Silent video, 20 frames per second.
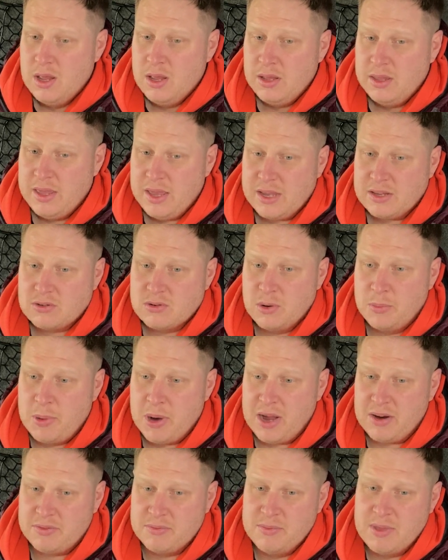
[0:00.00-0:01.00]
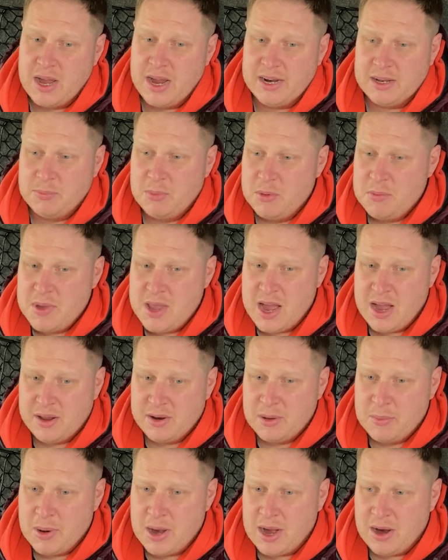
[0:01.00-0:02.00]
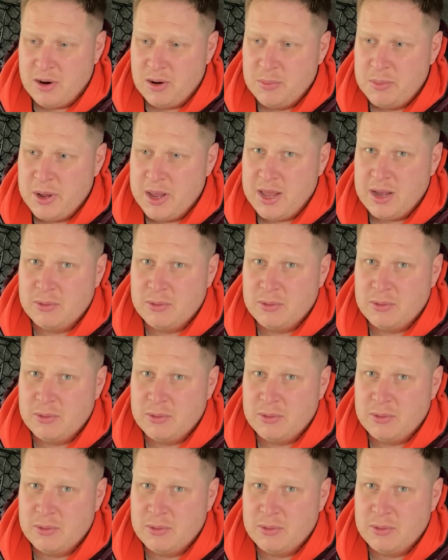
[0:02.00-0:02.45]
Yeah, so apart from that, it's been me out and about a bit.